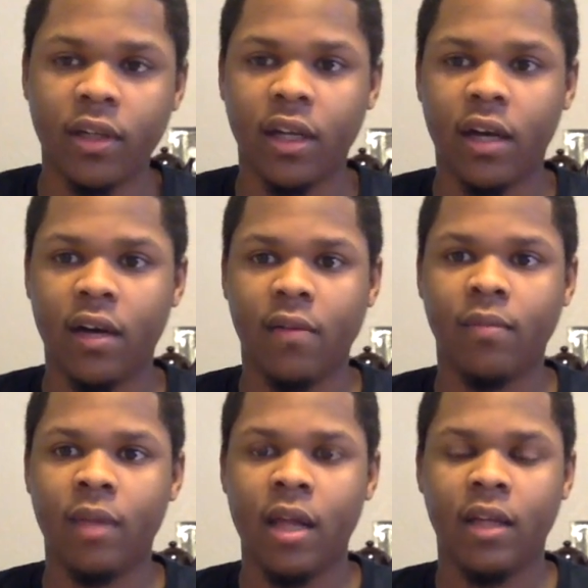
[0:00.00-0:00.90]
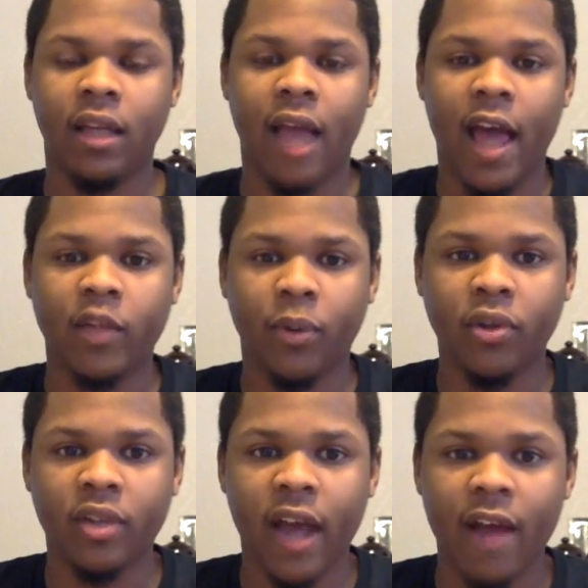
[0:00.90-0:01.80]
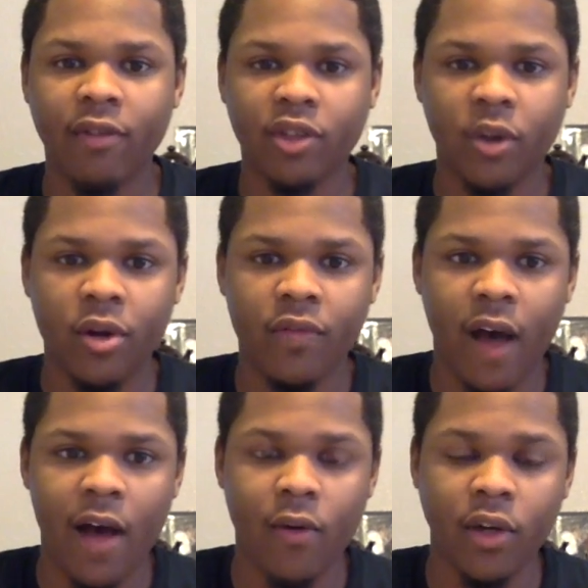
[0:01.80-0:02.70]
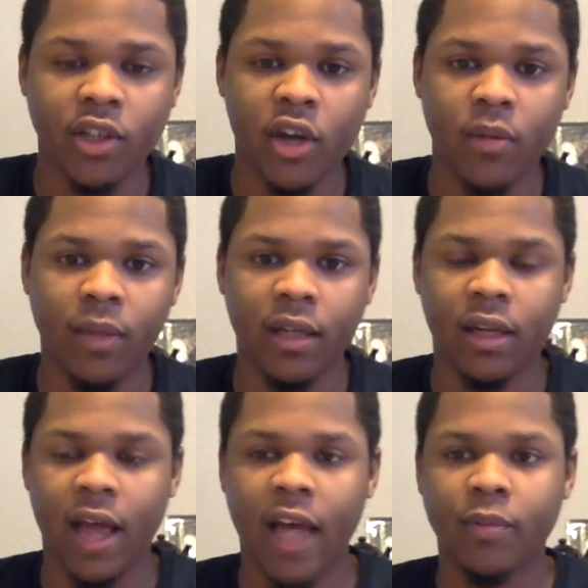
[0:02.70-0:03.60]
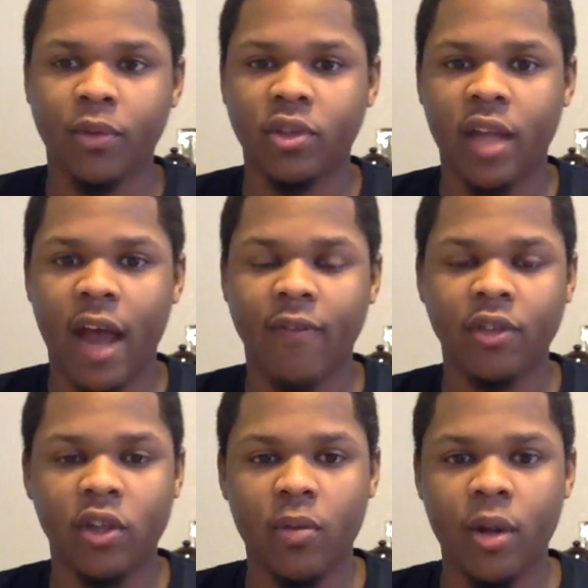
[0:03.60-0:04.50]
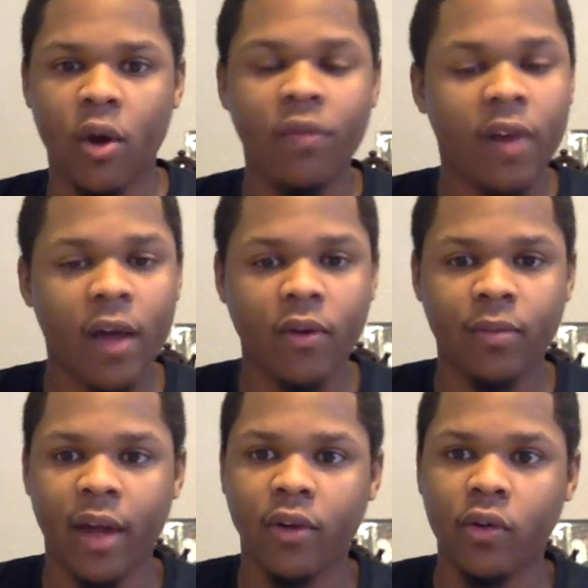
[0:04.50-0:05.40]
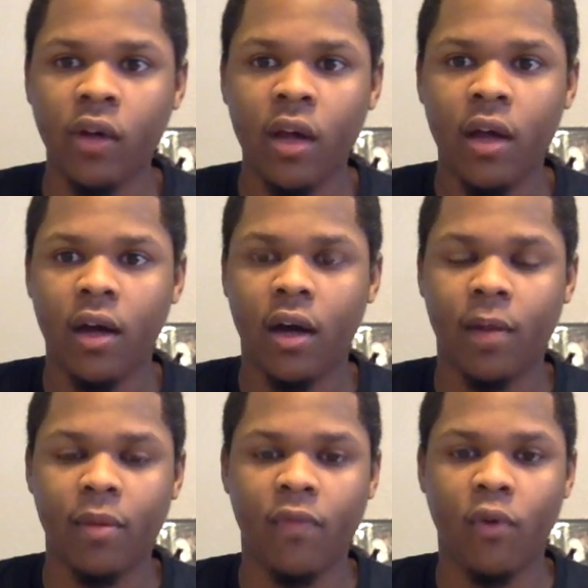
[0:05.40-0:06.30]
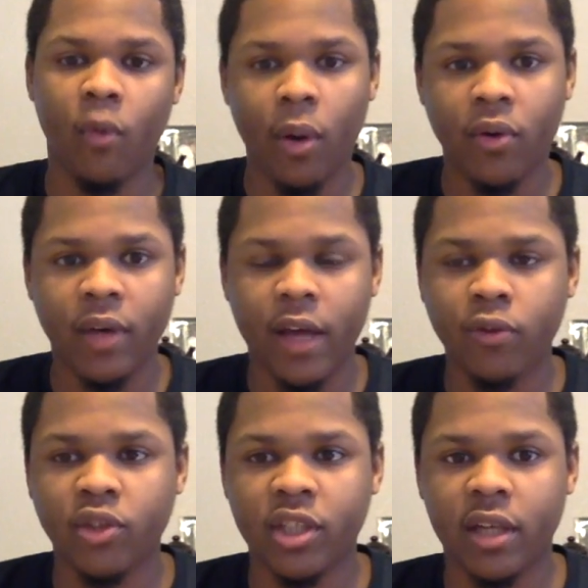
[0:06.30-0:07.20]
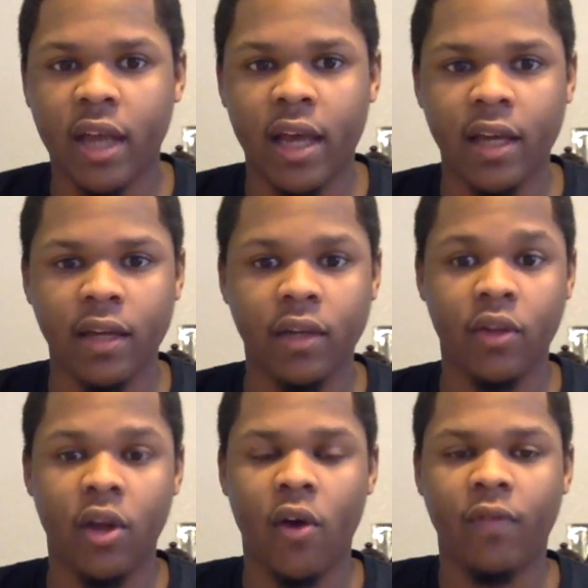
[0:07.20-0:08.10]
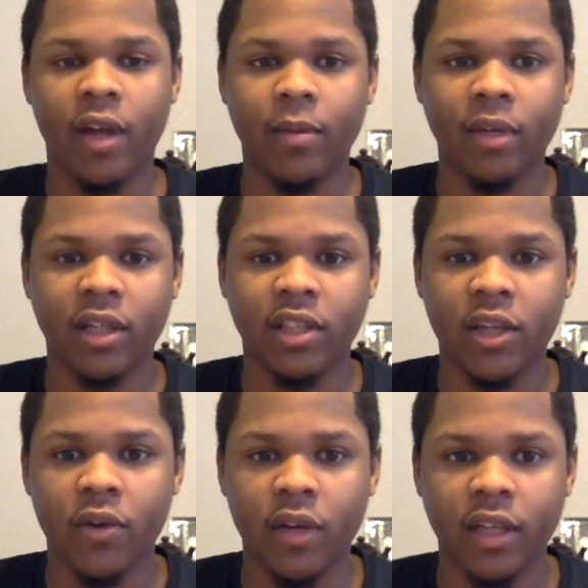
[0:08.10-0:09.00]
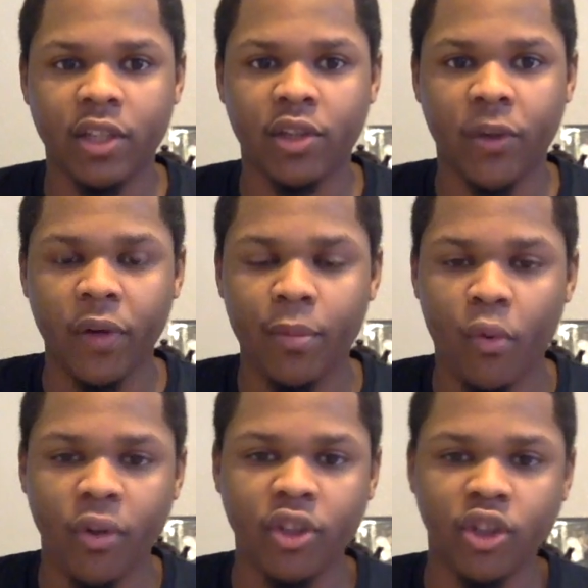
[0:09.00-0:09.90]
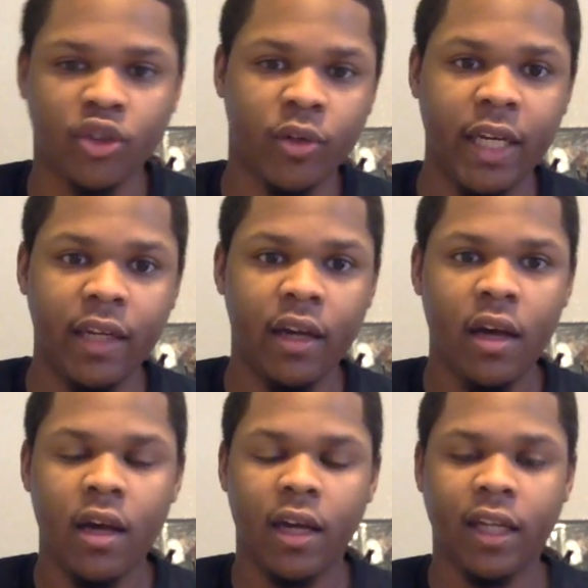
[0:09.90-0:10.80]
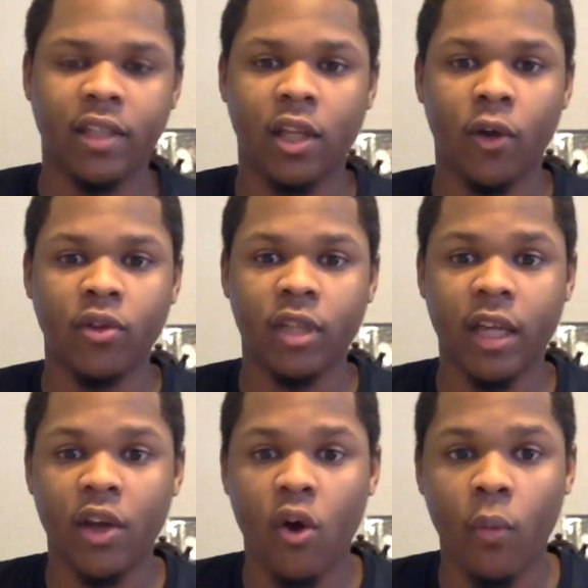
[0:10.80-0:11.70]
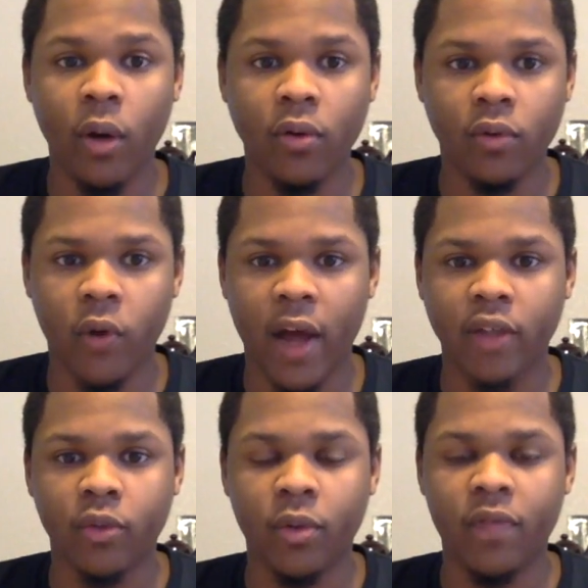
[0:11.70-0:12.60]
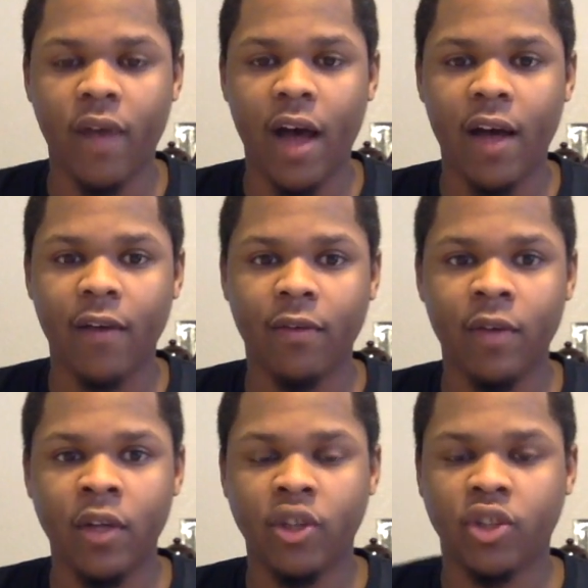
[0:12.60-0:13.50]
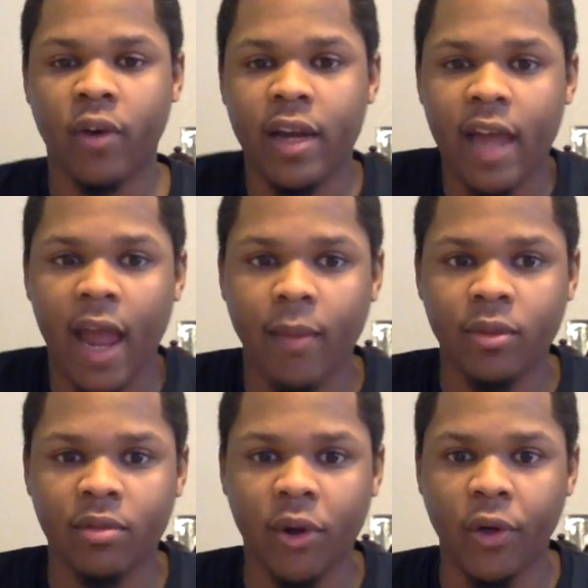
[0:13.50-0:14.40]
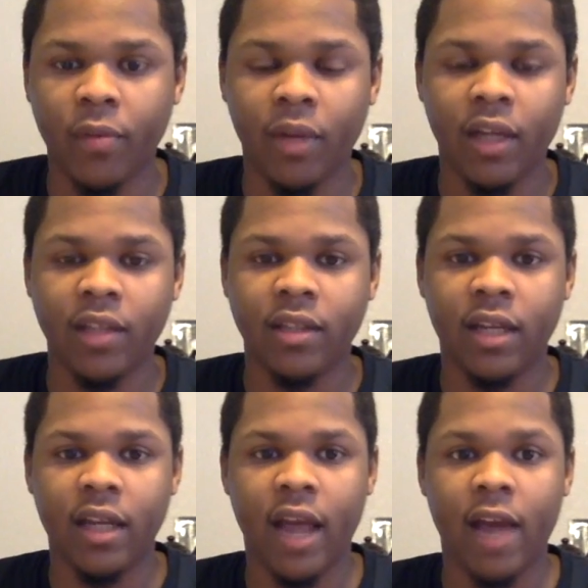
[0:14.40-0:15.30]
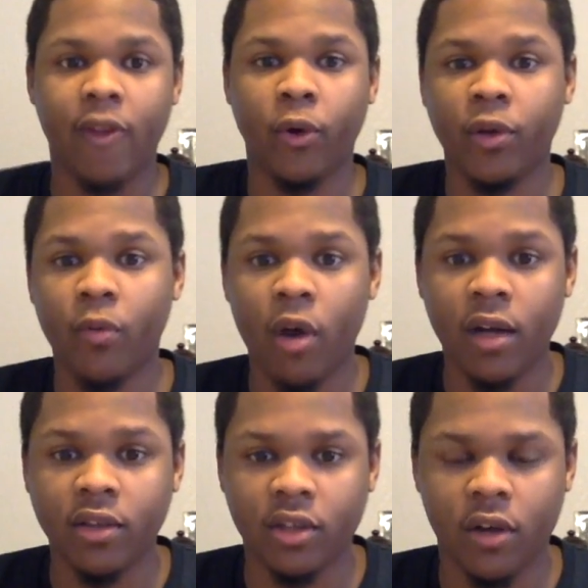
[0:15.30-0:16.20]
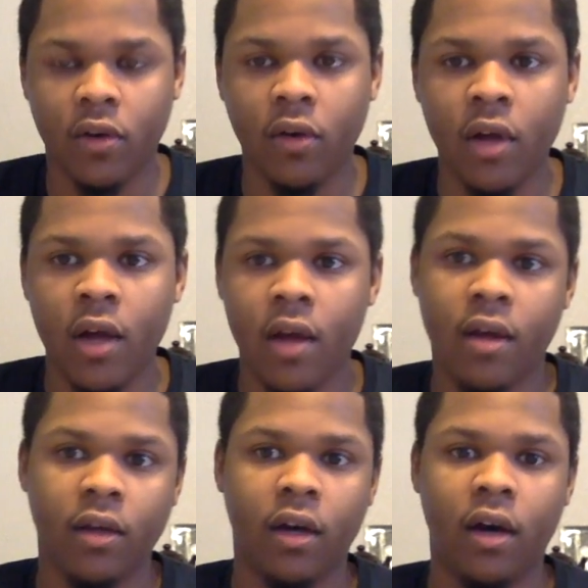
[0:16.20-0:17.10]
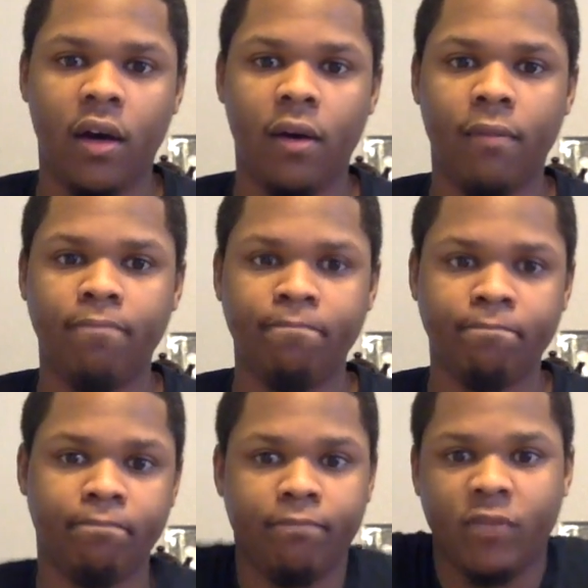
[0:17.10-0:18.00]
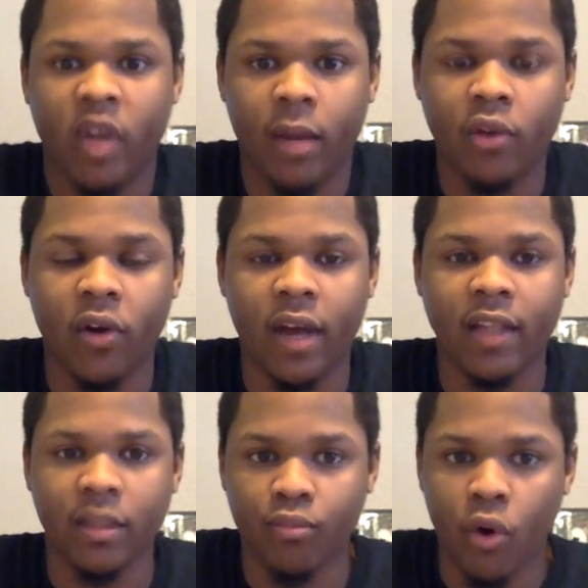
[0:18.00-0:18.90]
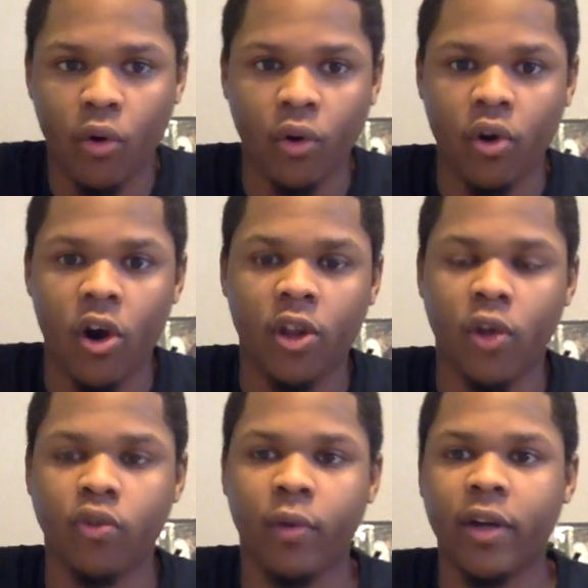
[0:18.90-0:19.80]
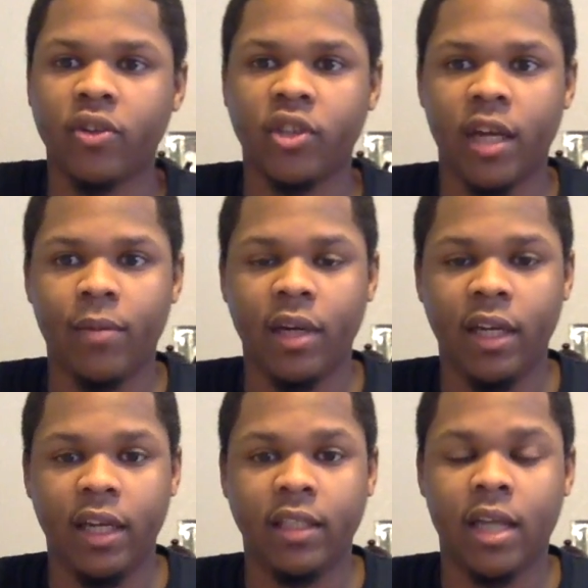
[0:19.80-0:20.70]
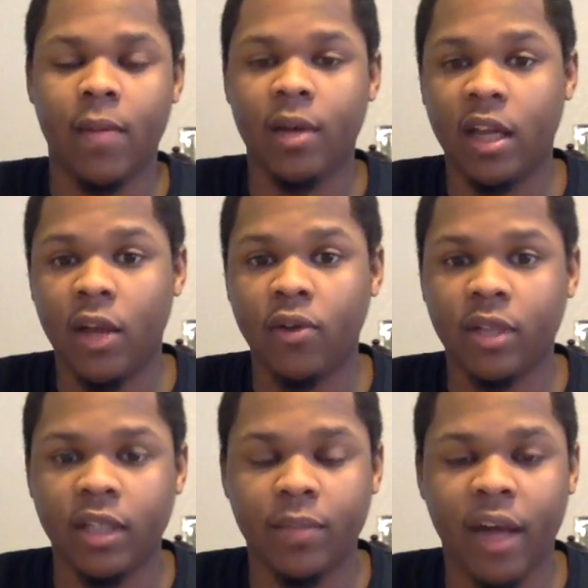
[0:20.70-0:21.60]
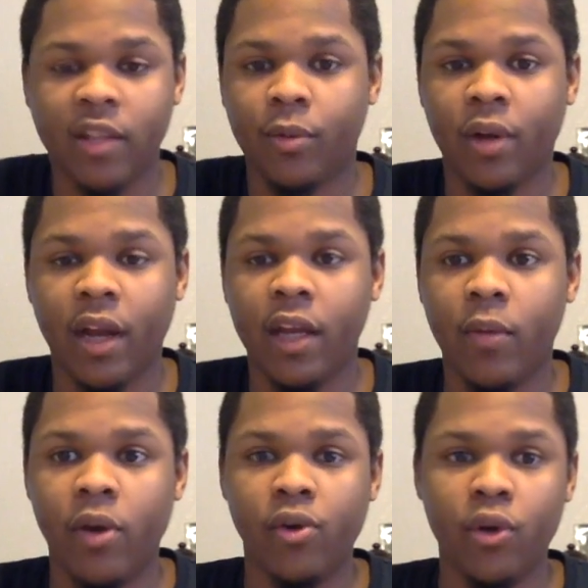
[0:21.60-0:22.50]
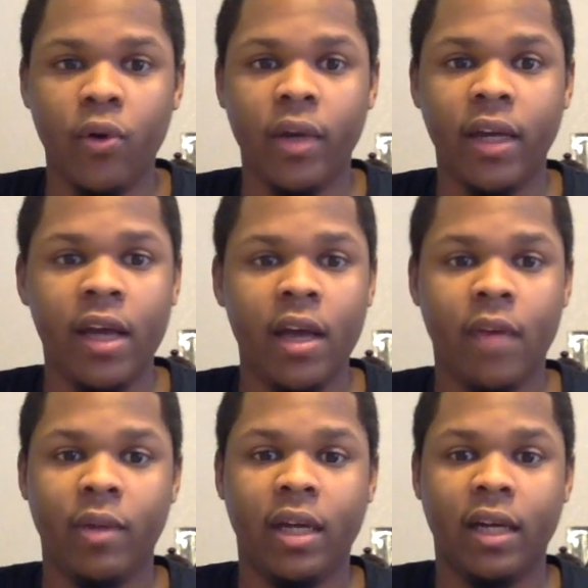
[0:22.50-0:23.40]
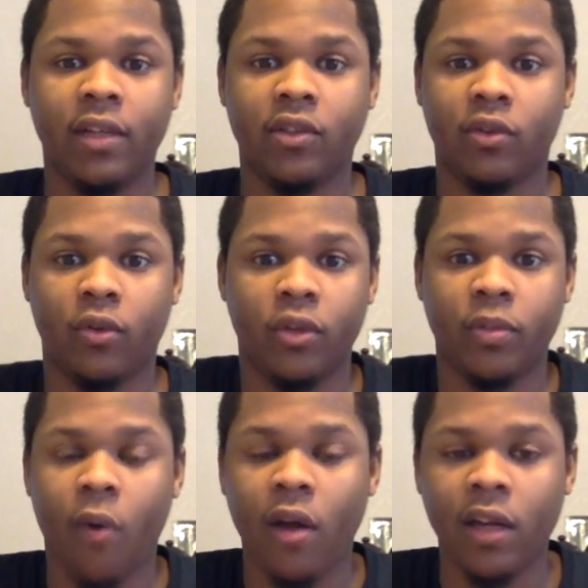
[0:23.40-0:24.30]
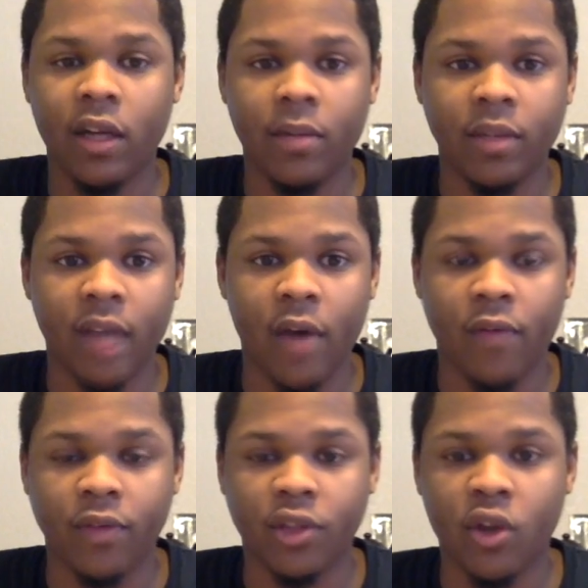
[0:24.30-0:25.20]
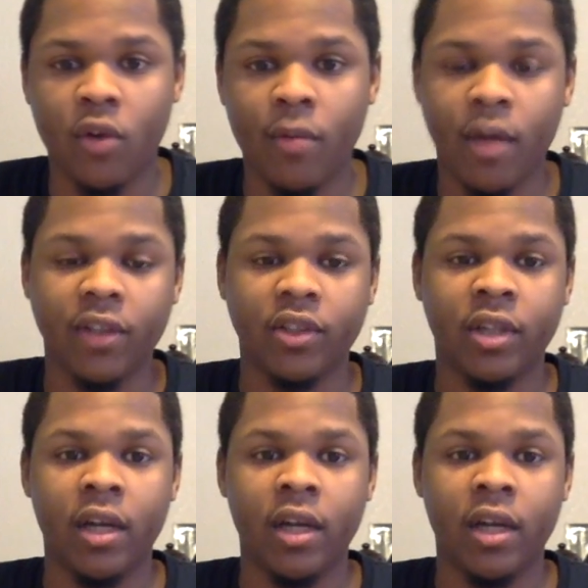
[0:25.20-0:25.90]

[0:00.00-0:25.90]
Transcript: The last person to average 35 was Kobe. The last person to average a little bit over that was Michael before Wilton Elgin. And, you know, for him to continue to his 30-point streak, he's closing in on Wilt, who had 25 straight games of 30 plus, then he had 31. So James Harden hasn't broke or caught those records yet, but he's coming close, and it's possible that he will do it because Chris Paul and them is out for so much.